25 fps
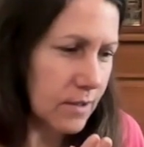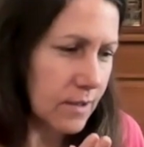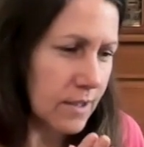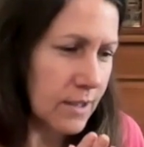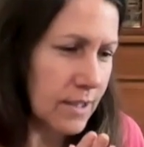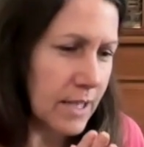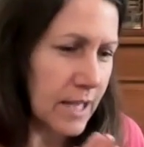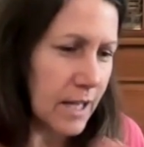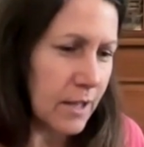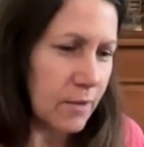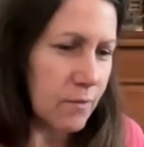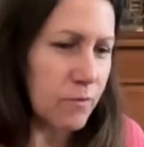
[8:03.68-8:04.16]

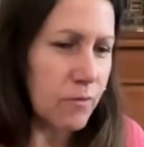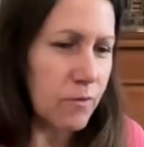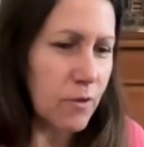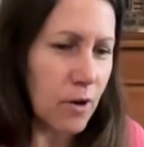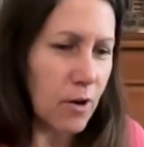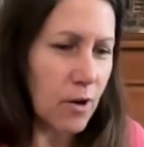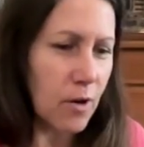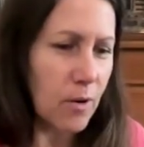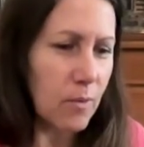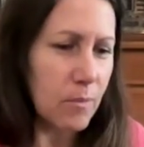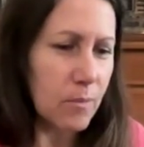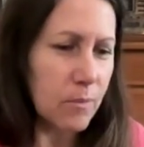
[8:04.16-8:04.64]
get
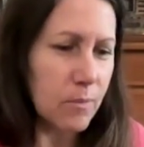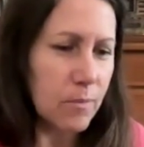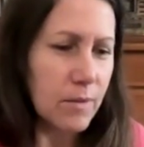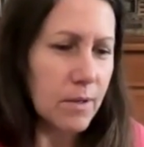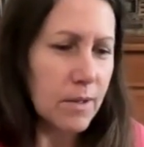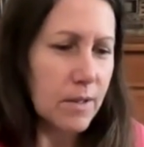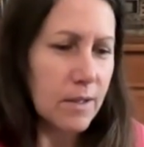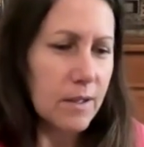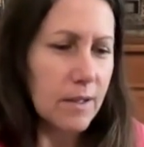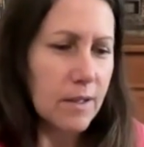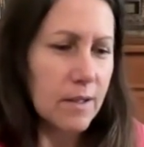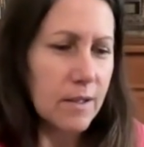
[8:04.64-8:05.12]
from
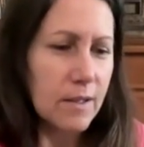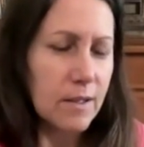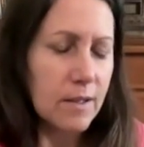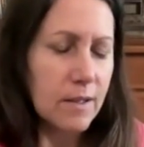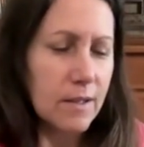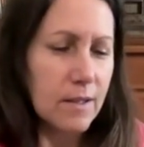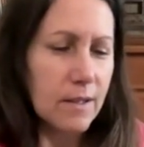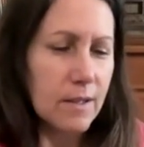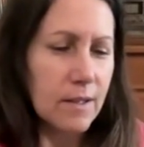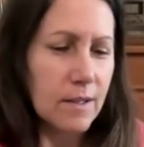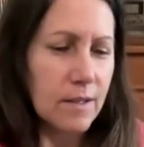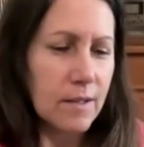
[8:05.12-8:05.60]

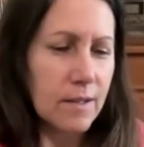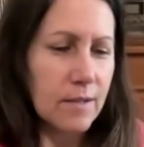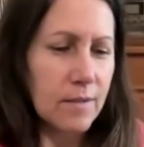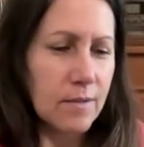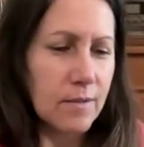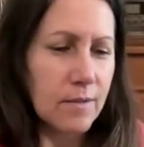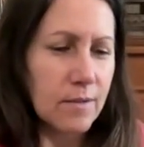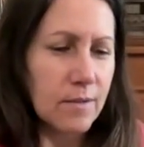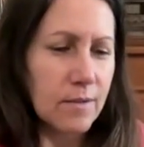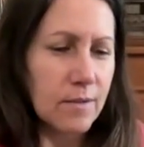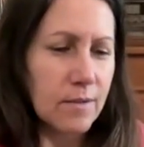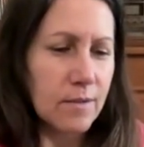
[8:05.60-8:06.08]

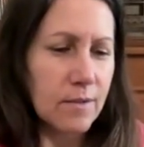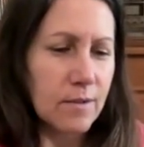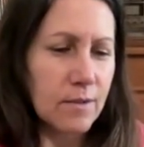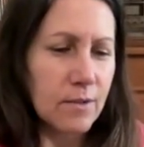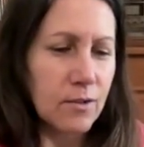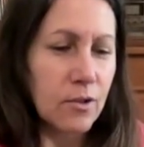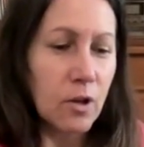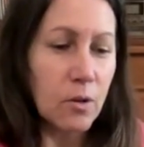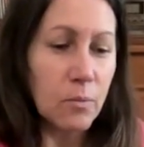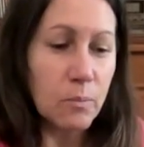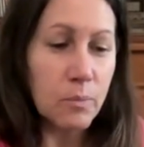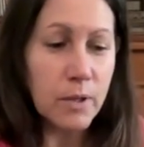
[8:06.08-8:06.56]

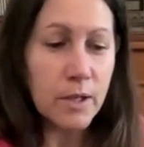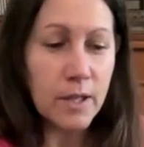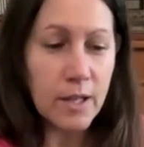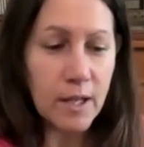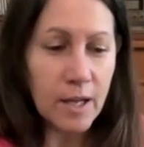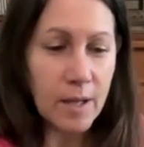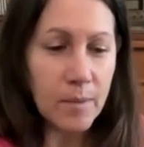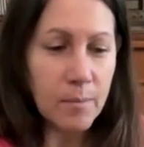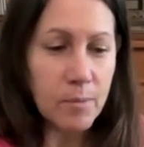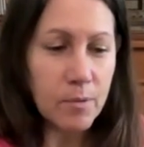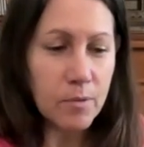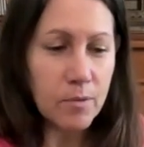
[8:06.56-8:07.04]
not being
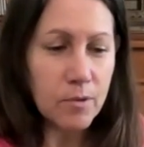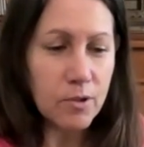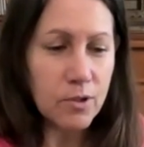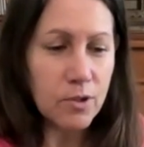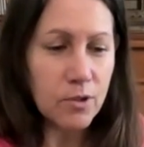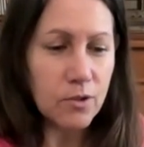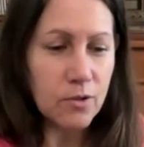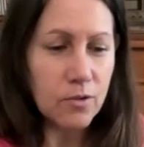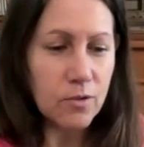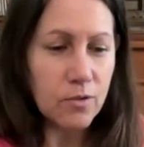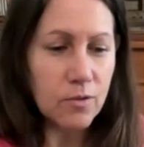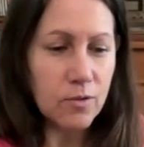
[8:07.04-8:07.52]
able
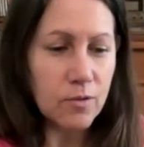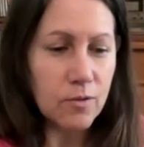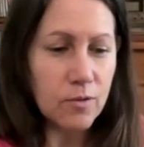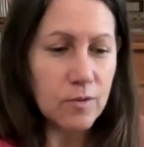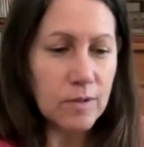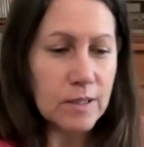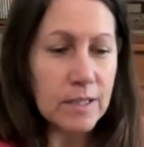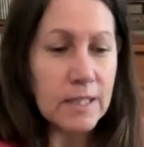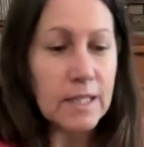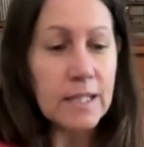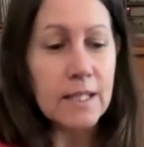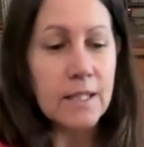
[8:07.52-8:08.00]
to
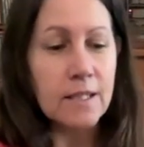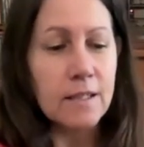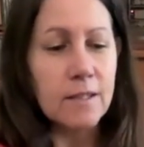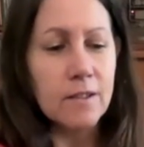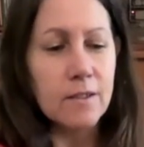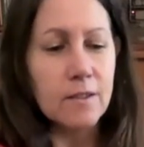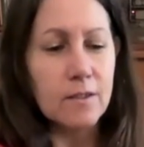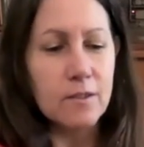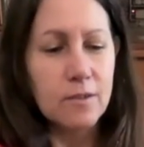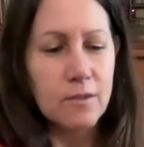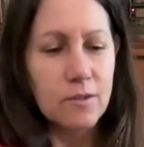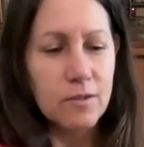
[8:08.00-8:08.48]

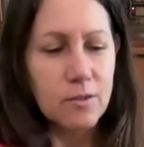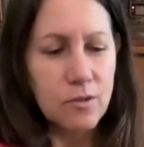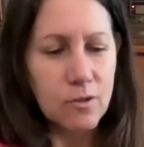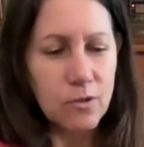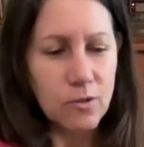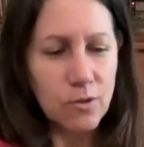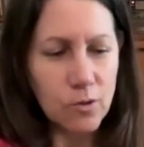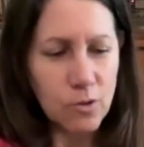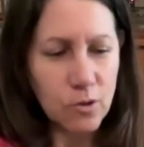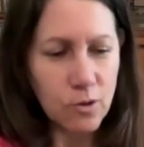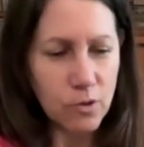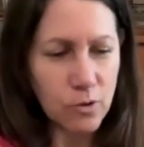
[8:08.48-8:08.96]
kneel
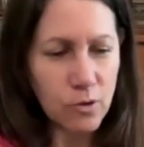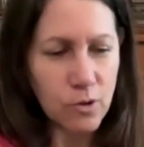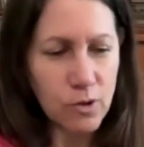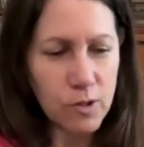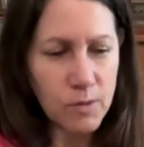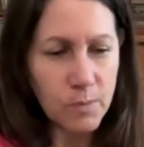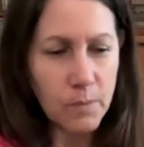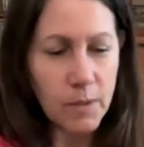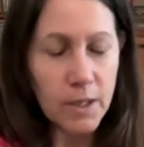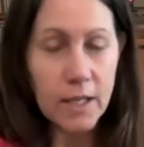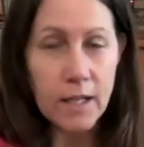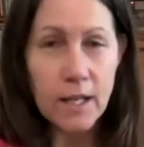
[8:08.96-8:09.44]
or
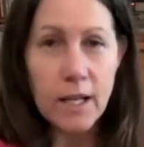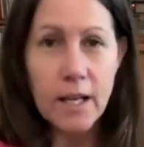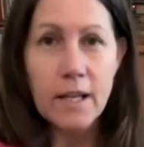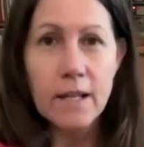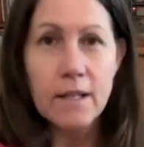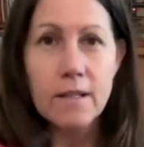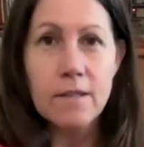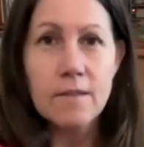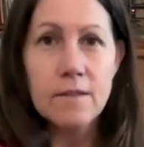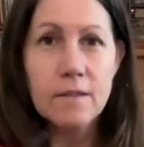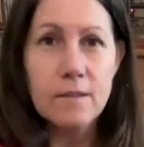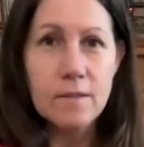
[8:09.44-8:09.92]
cross my
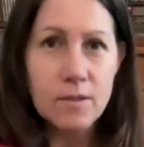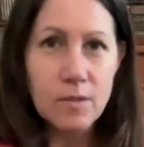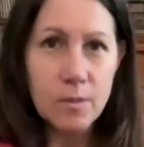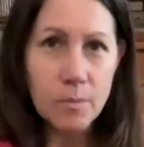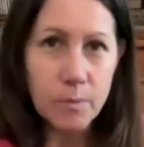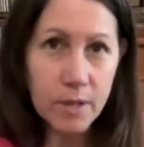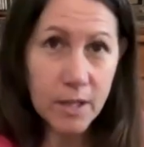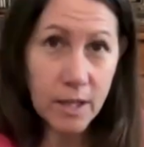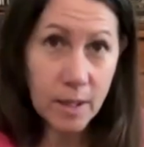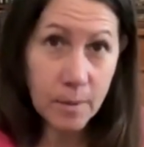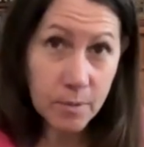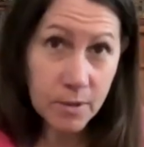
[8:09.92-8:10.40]
legs to
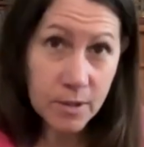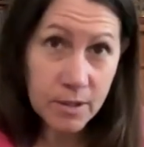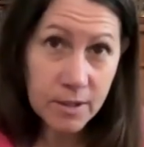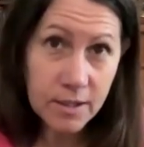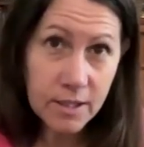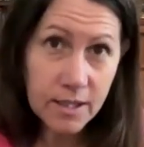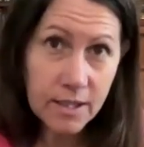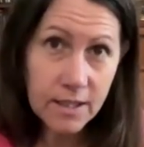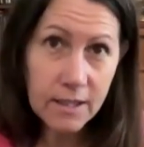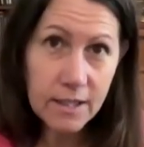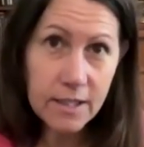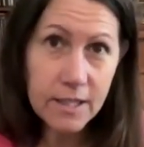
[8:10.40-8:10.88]
be able to
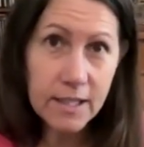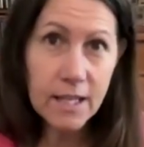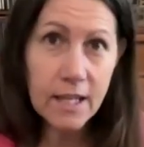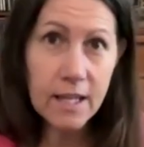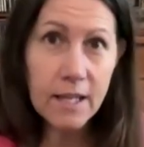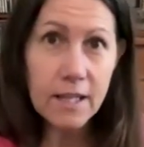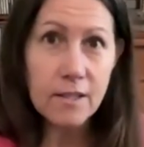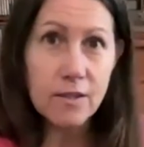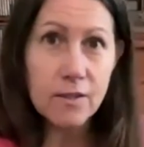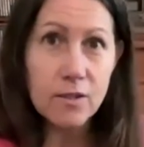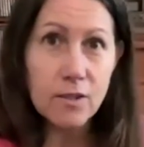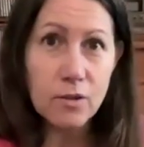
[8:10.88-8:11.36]
kneel
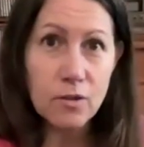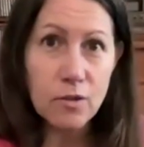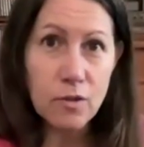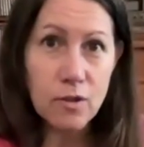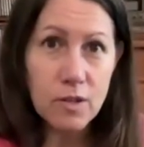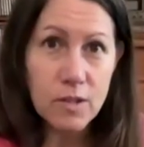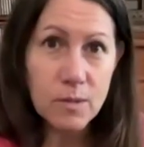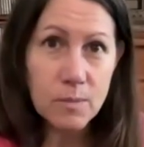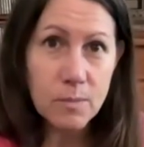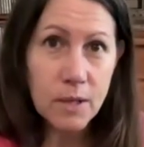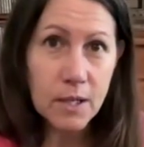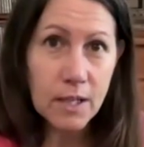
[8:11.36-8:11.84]
again, to
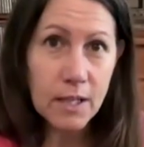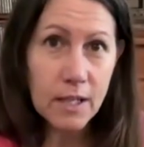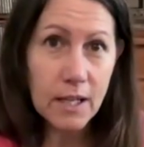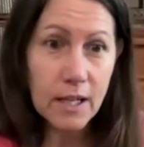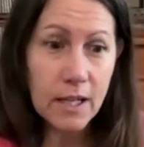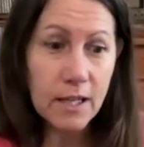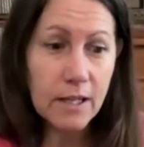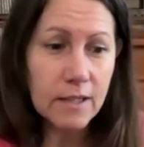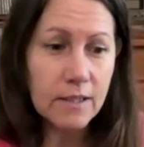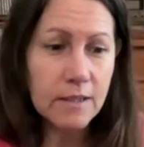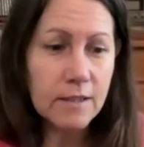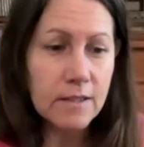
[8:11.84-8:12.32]
cross my
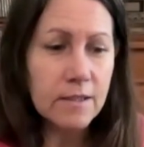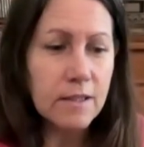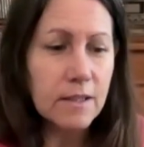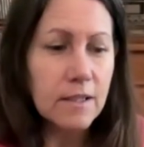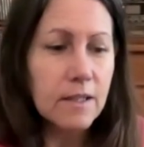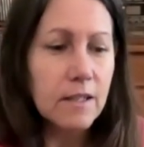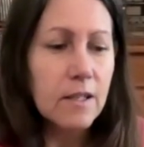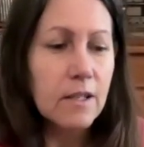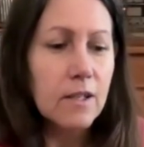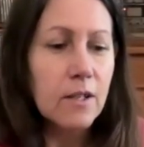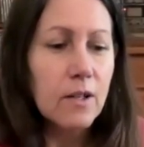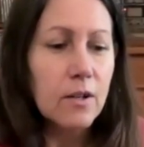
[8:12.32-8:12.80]
legs,
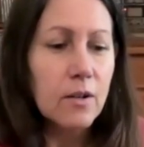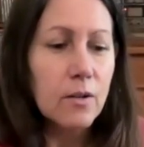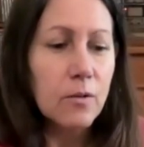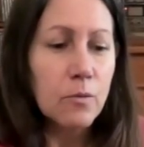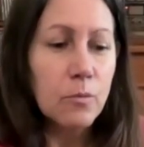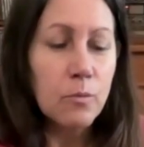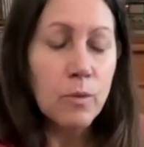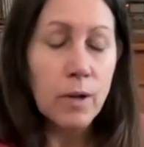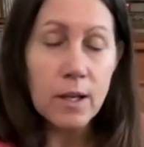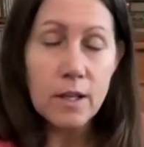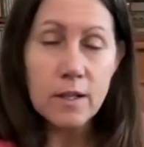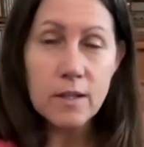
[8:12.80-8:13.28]

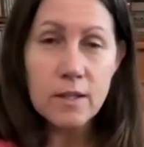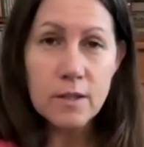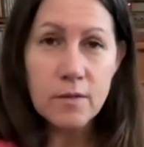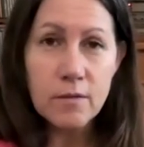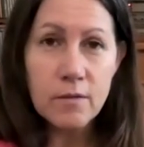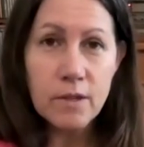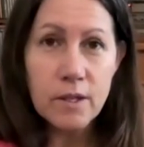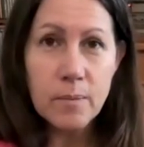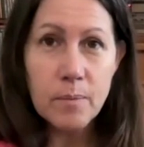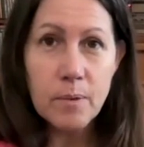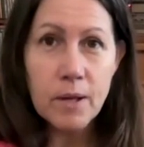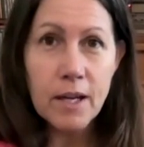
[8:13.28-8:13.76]

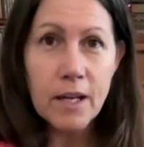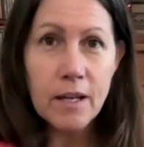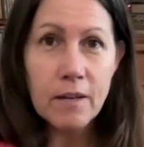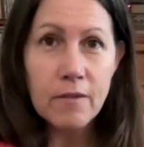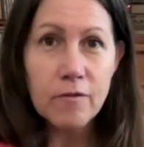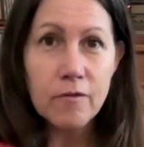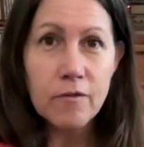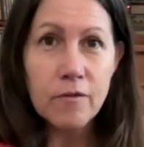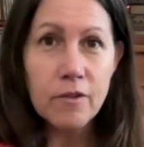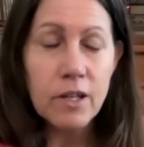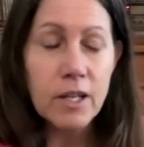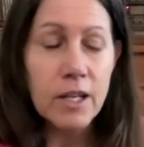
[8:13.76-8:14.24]
relatively
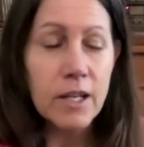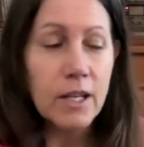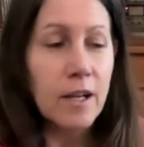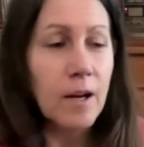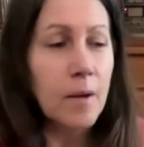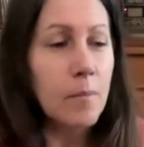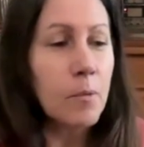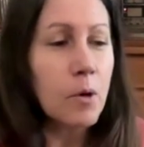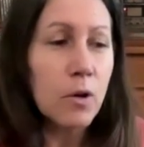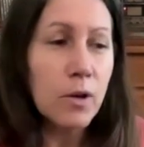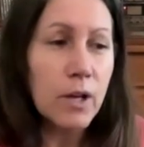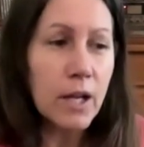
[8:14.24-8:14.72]
pain-free.
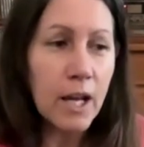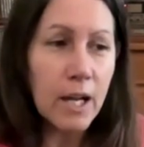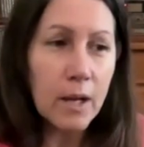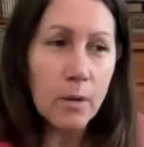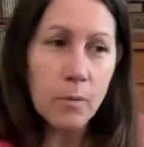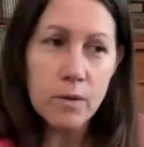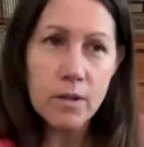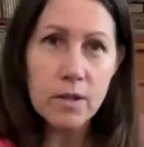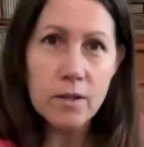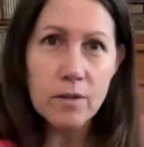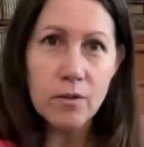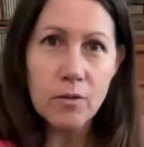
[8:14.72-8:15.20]
I'm okay
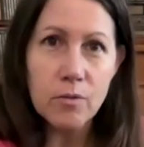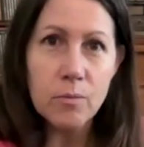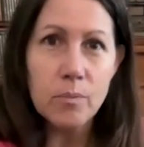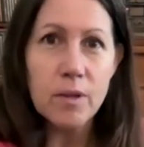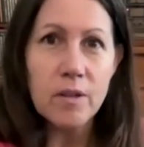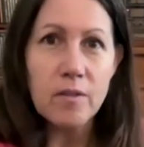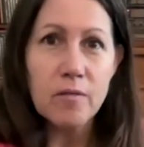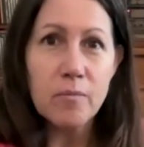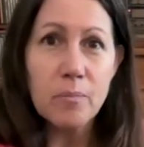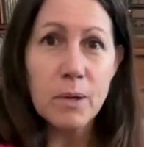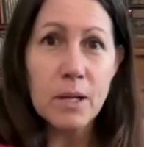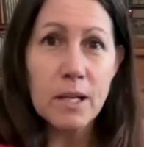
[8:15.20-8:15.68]
with a little bit
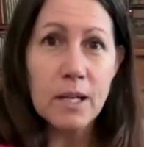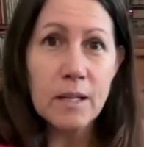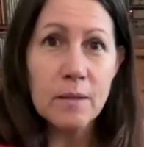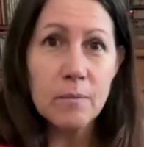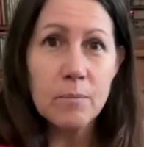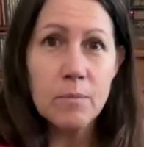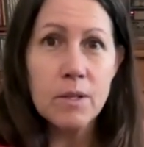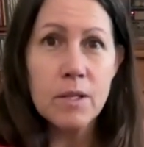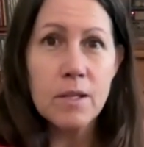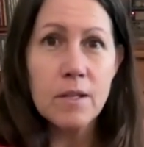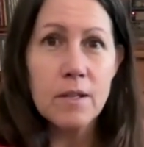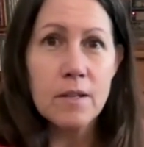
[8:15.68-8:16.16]
of pain
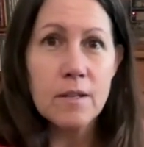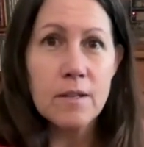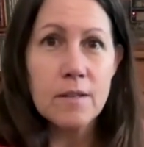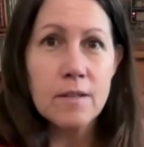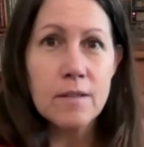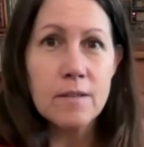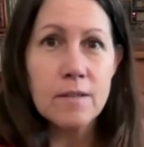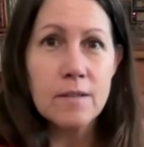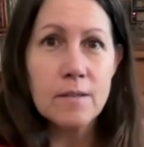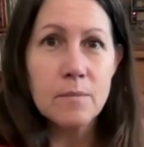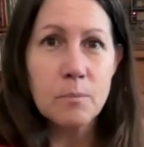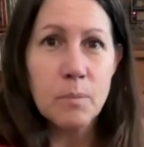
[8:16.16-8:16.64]

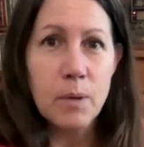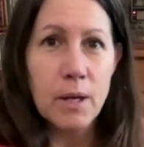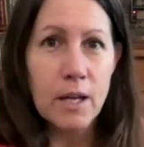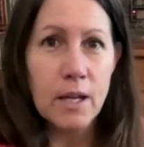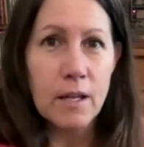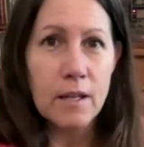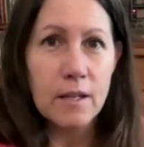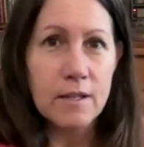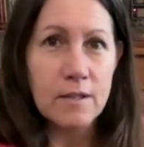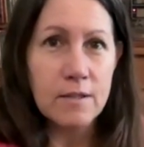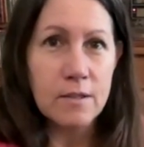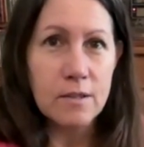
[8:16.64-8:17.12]
because
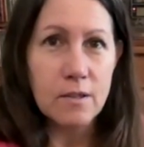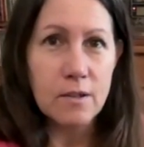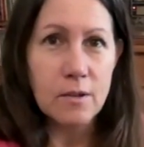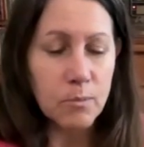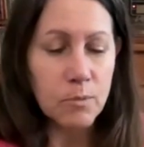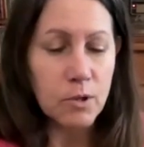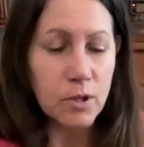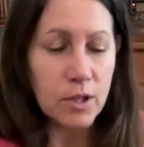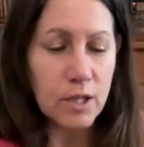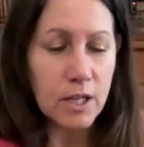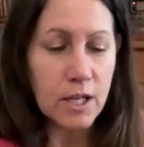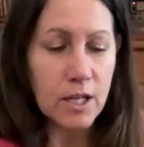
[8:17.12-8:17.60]
pain is a
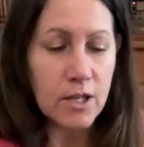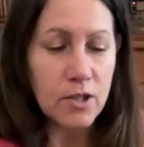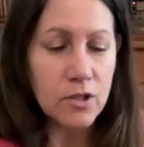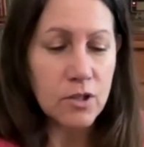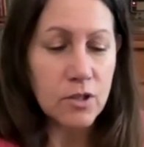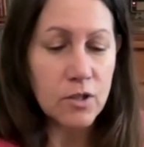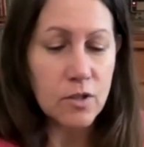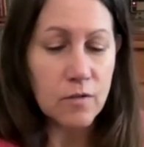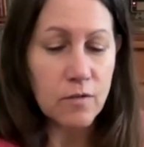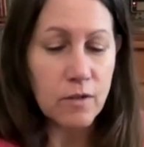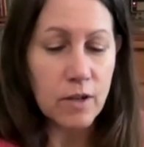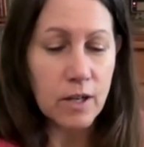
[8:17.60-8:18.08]

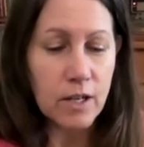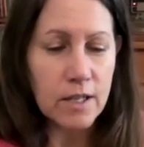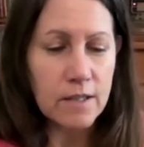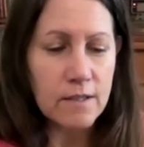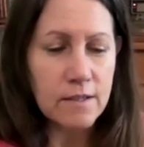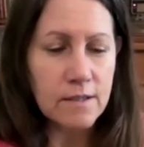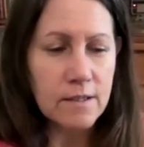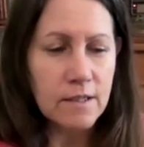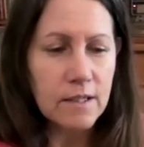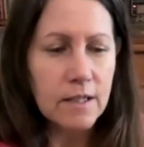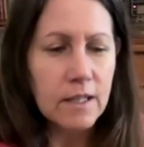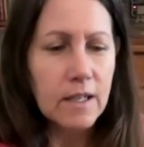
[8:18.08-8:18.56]
communication
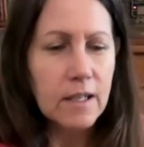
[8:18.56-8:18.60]
device,